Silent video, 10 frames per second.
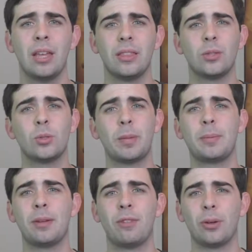This was meant
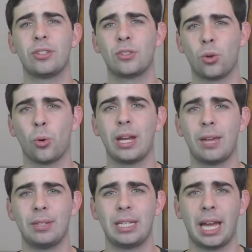to be a very
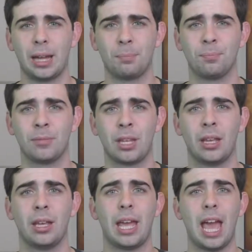story-heavy game.
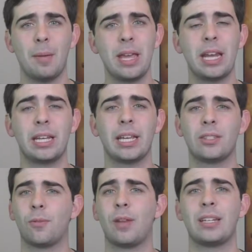Amy Hennig
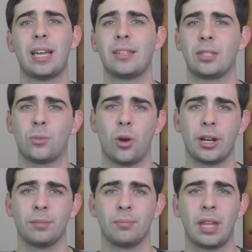is a fantastic
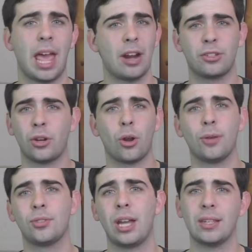writer, and I don't know
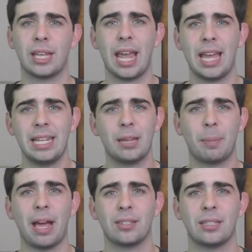if she has any
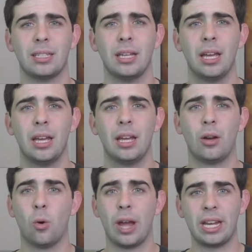capacity
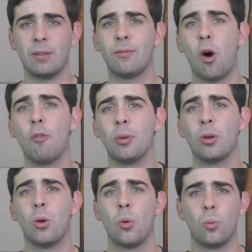or any involvement
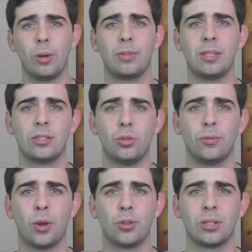with this new
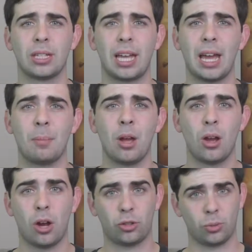version of the game.
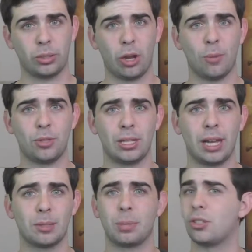I truly hope she
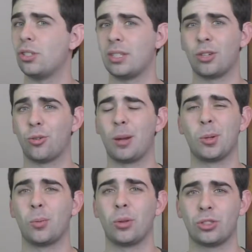does, because she's
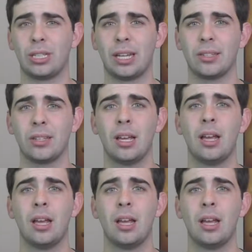incredible at what she does.